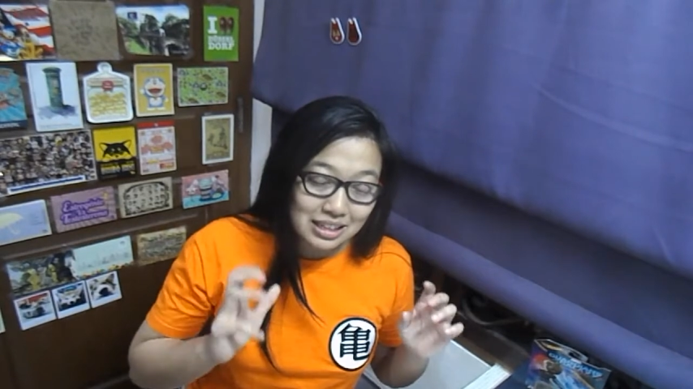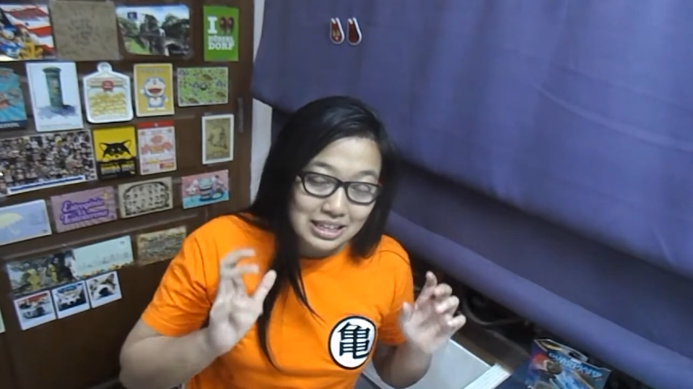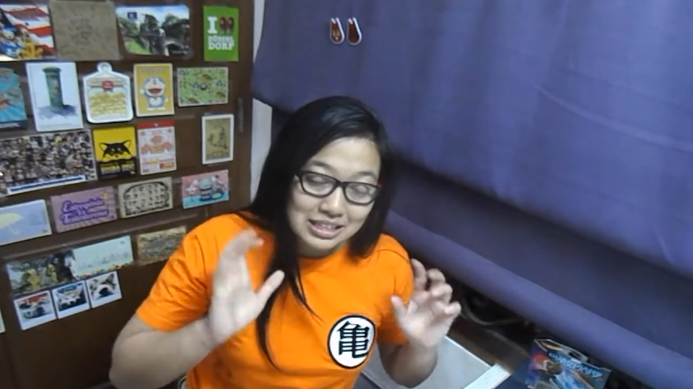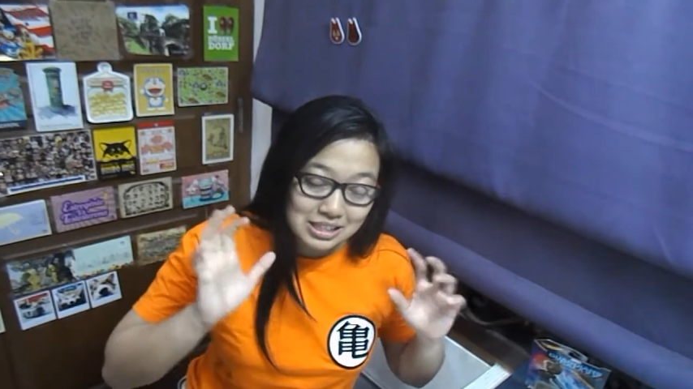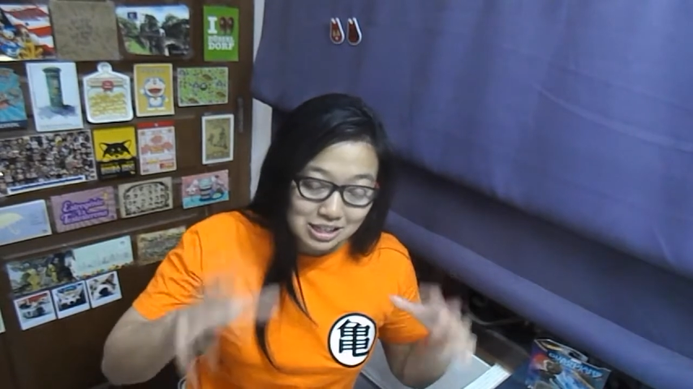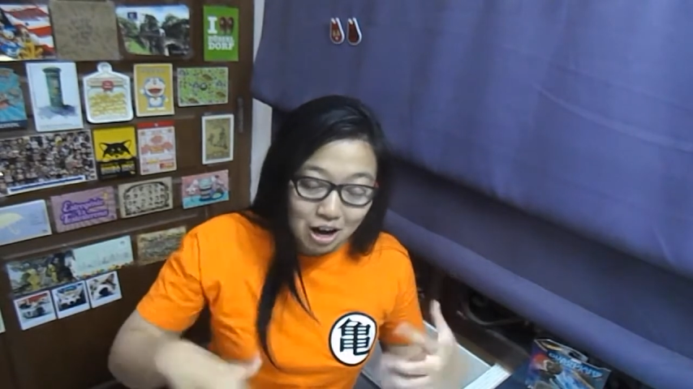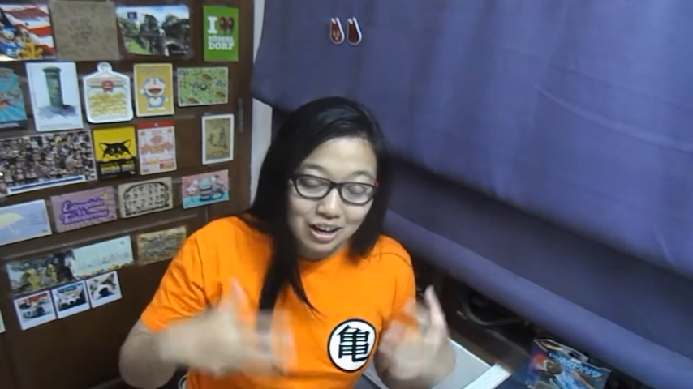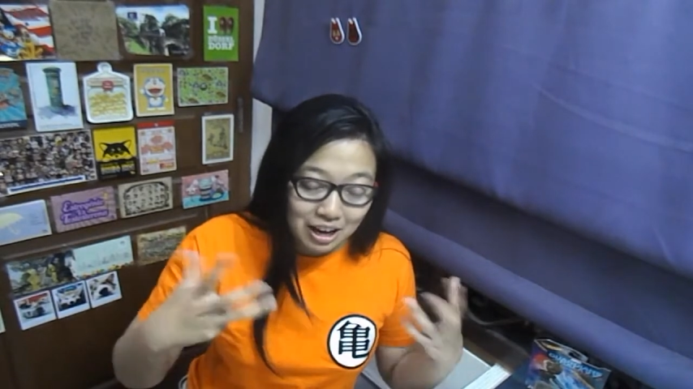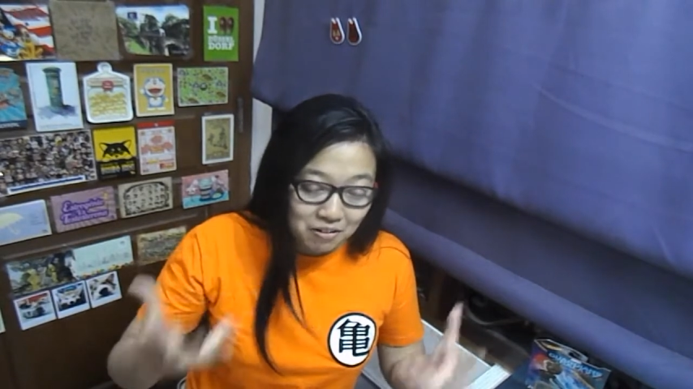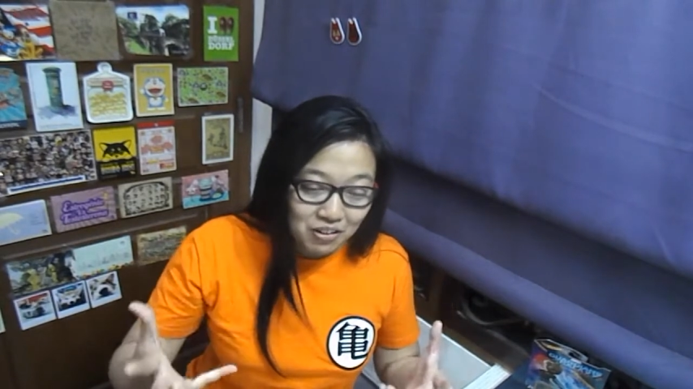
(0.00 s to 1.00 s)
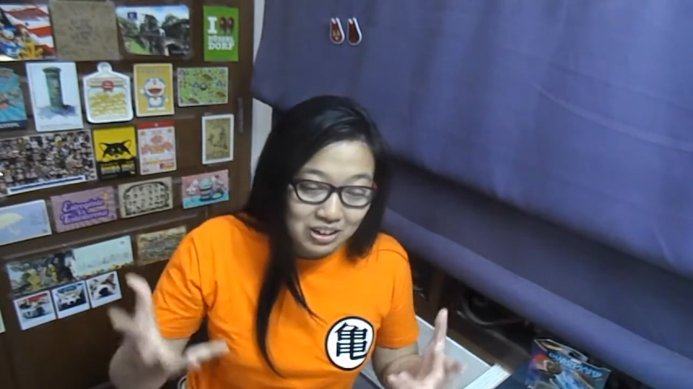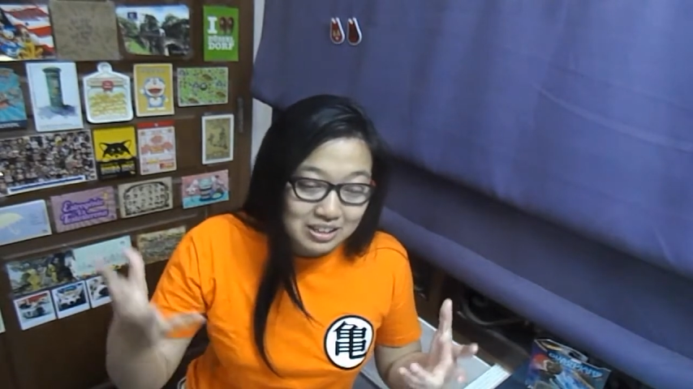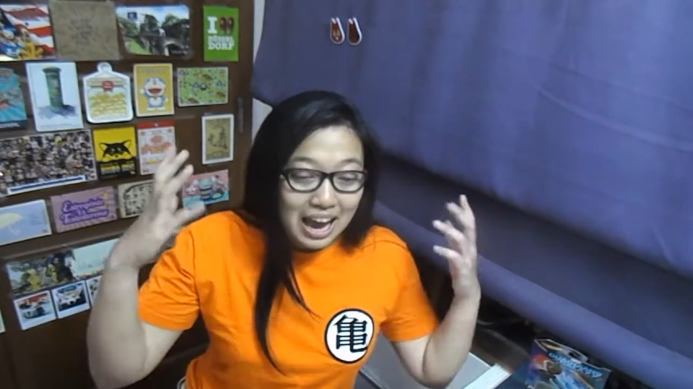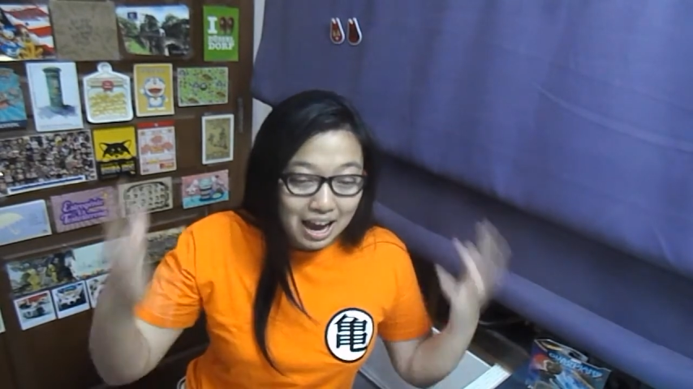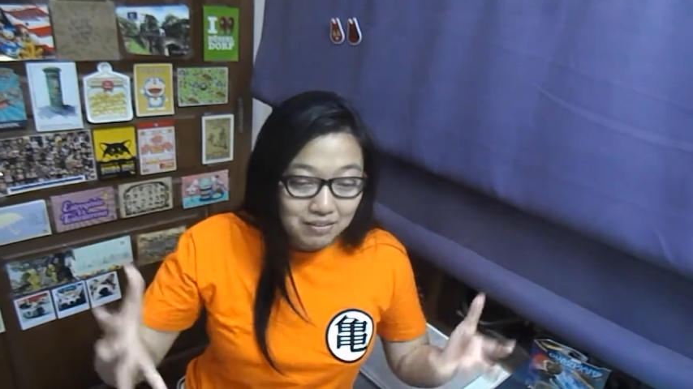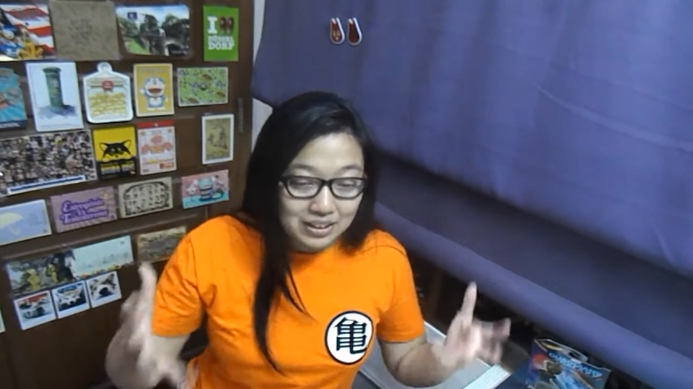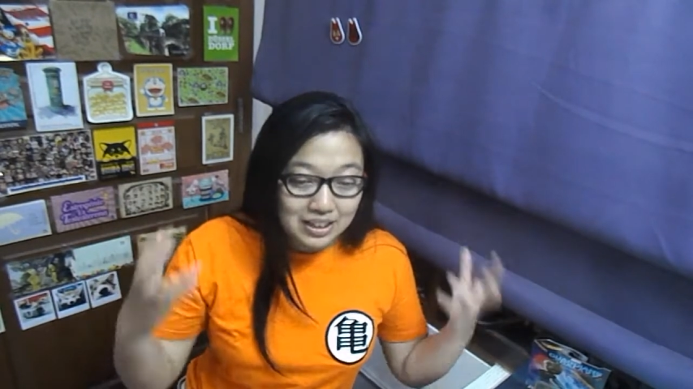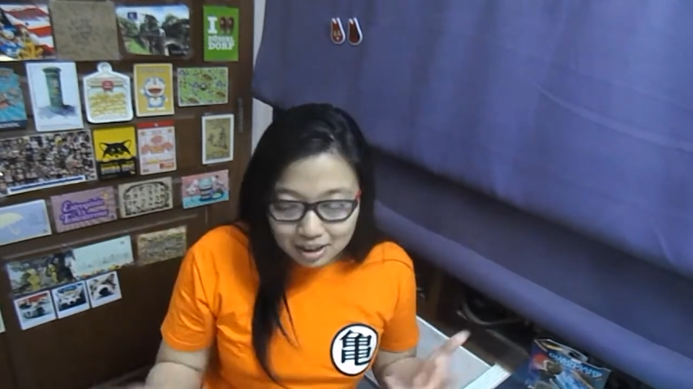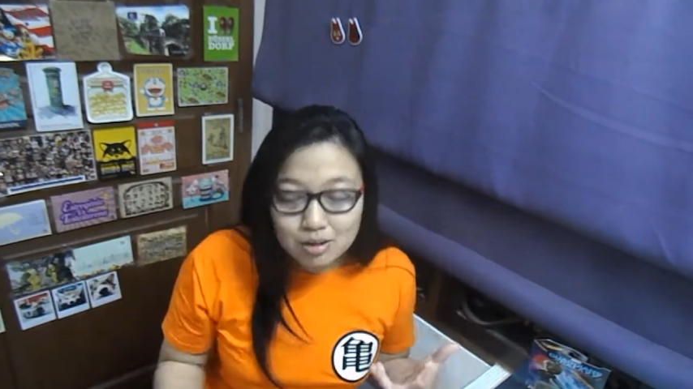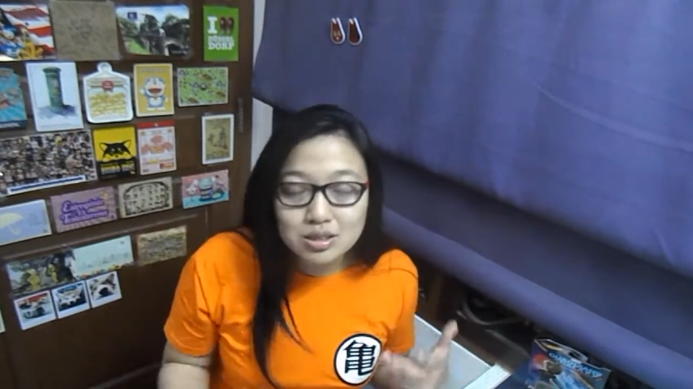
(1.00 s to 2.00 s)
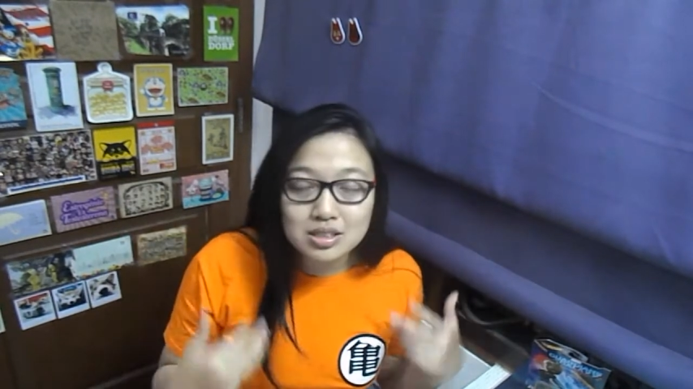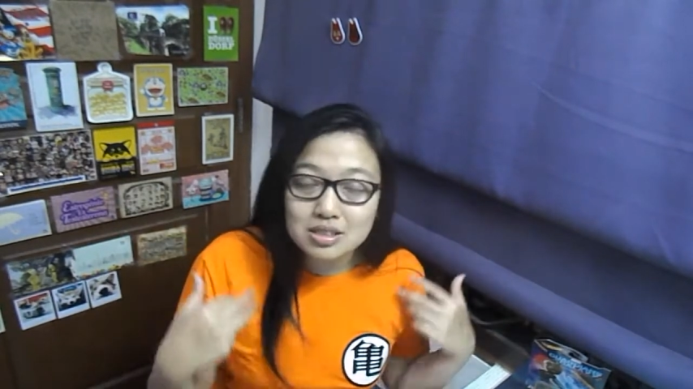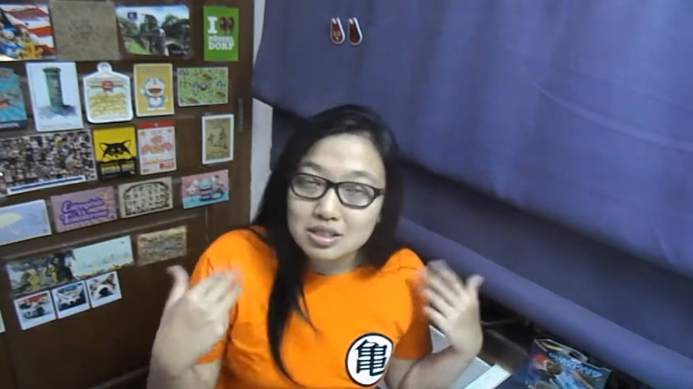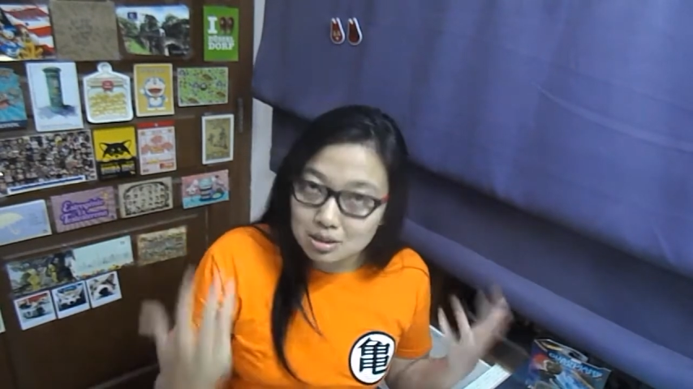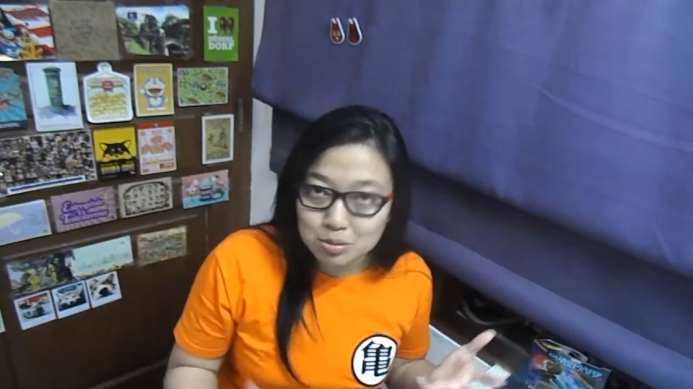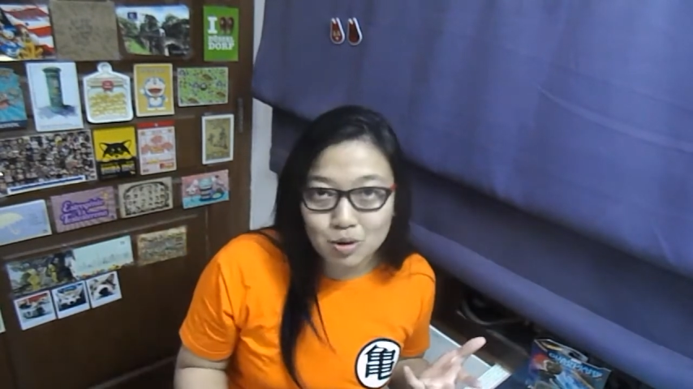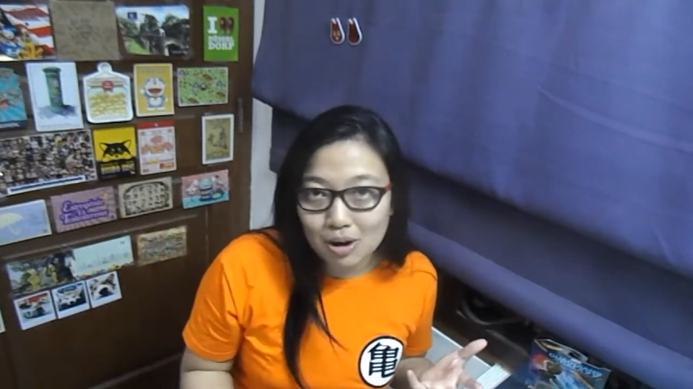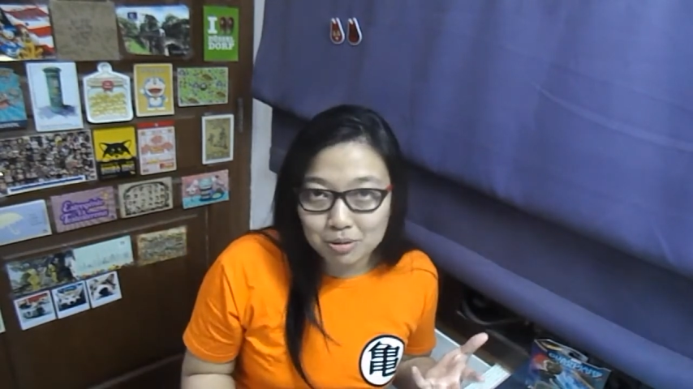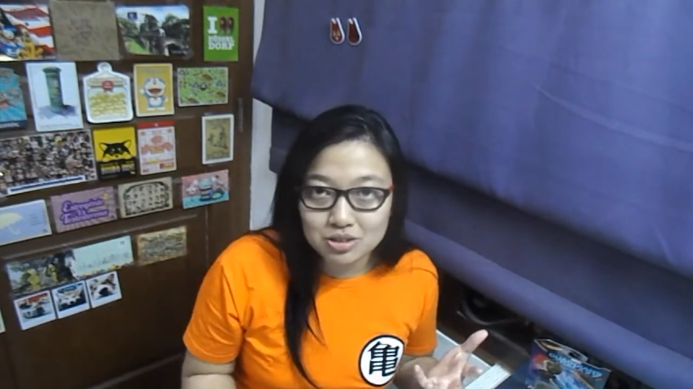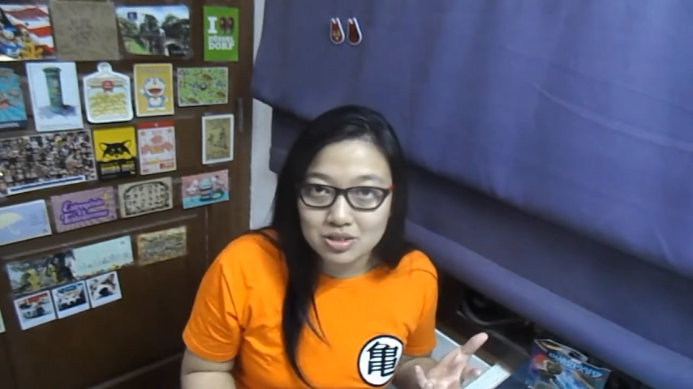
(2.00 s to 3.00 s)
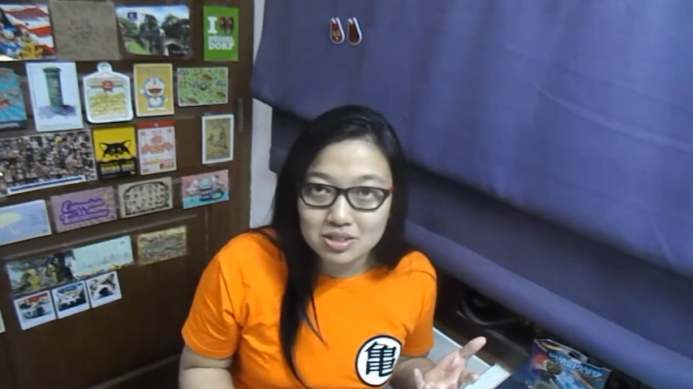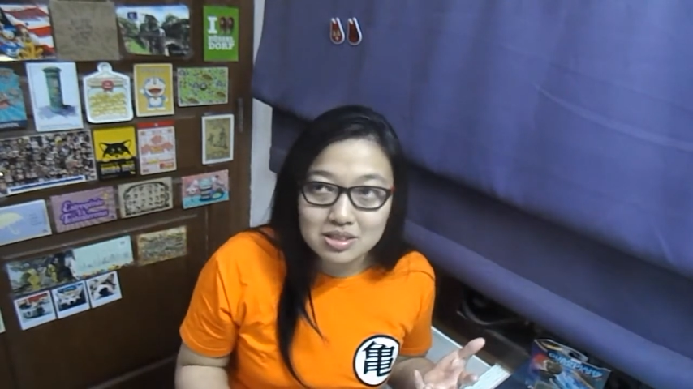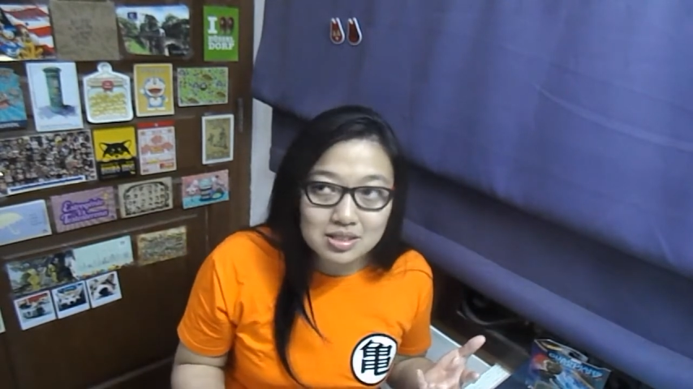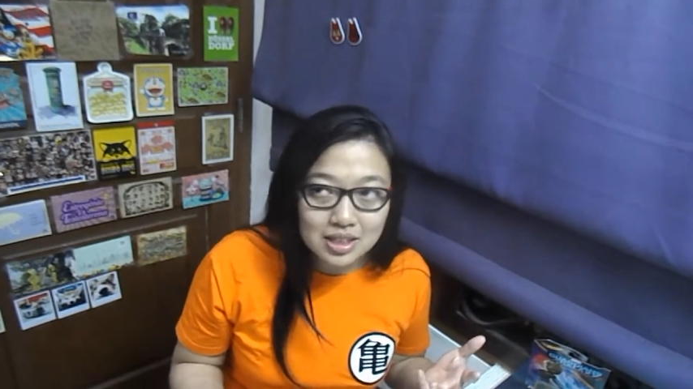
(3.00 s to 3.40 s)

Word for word: is not even having 1,000 subscribers.